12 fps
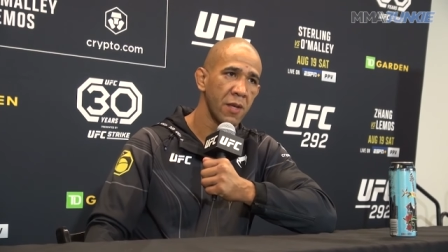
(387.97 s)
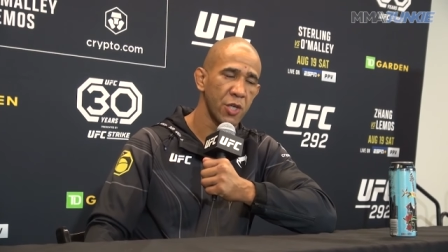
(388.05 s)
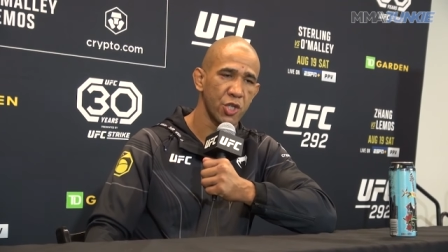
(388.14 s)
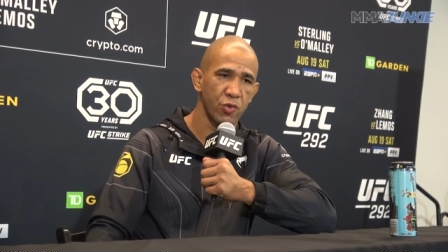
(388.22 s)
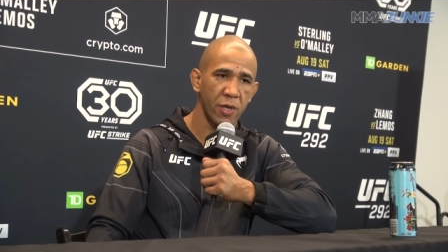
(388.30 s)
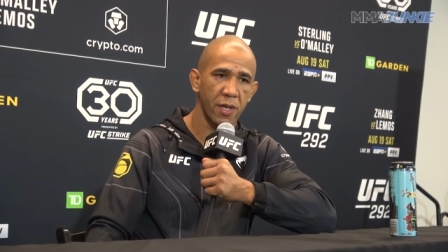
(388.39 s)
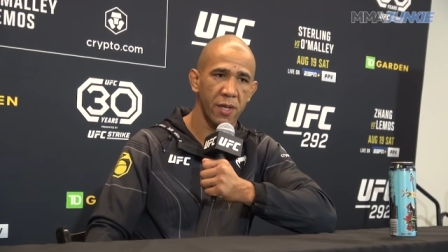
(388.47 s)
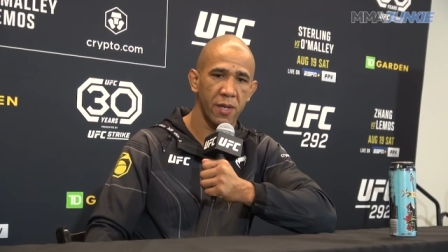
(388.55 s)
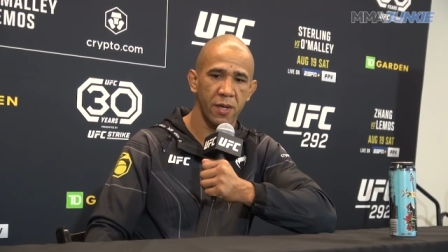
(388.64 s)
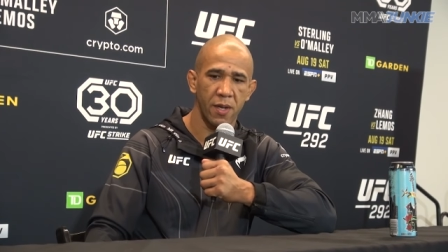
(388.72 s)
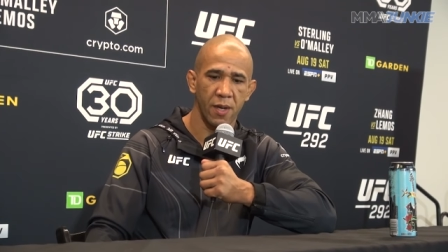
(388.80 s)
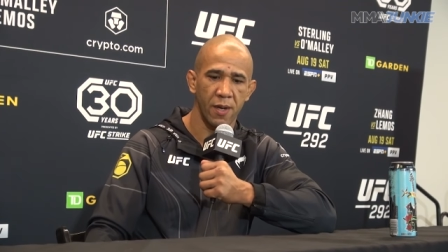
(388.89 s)

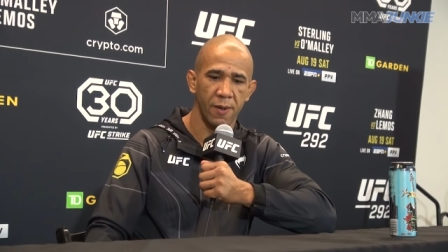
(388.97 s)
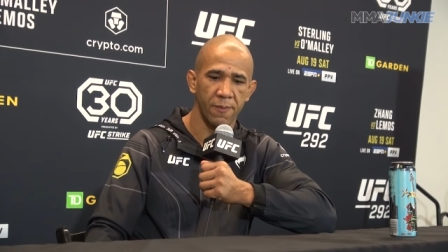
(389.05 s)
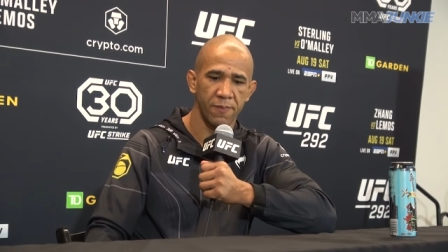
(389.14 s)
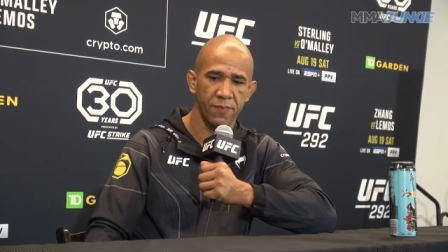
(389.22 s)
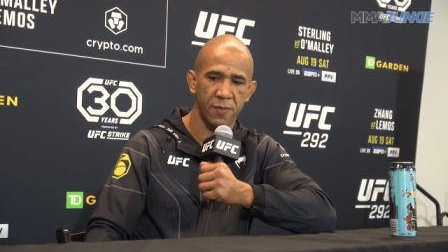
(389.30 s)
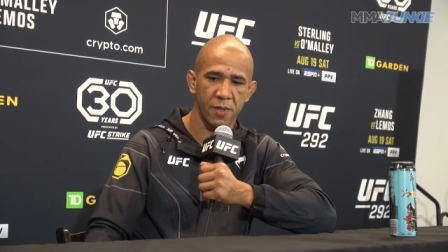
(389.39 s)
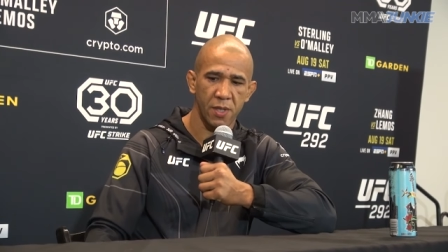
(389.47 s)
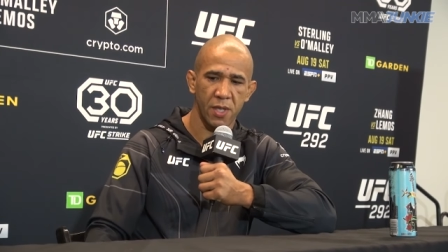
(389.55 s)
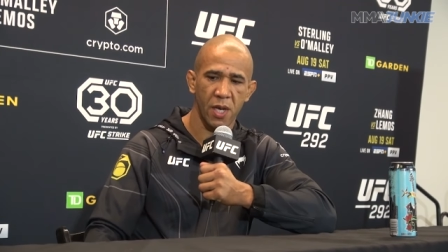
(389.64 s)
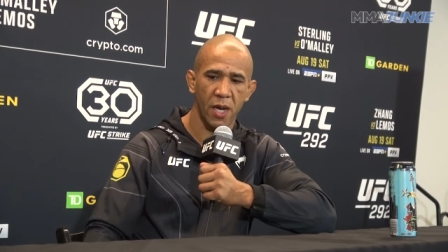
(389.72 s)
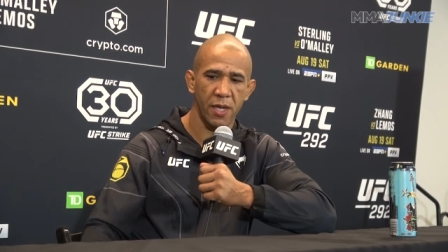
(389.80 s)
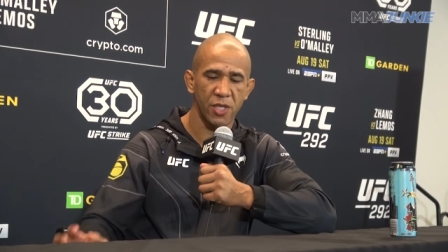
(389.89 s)
Strickland, he
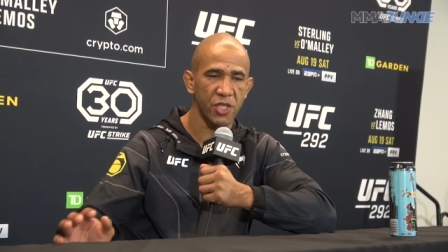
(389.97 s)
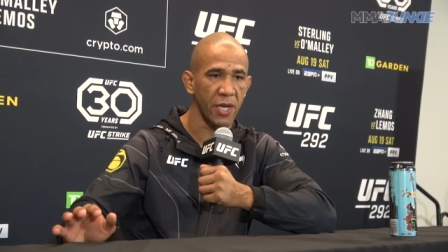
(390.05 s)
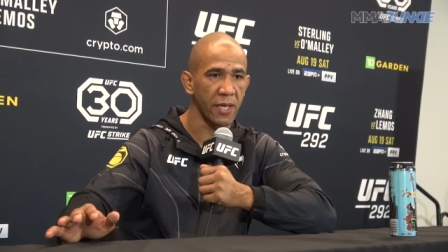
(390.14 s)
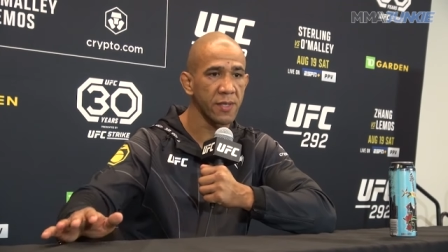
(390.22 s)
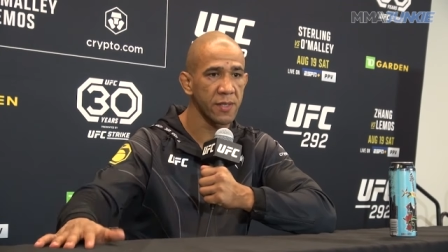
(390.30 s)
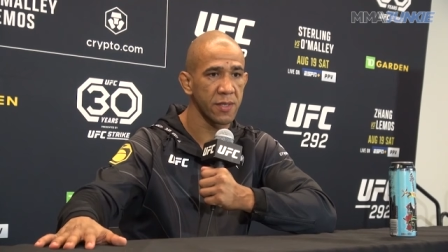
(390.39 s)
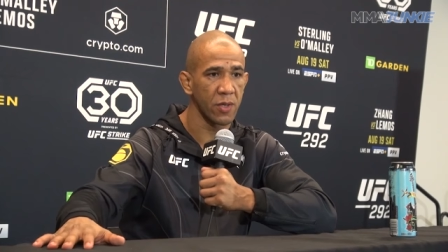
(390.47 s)
got his chance.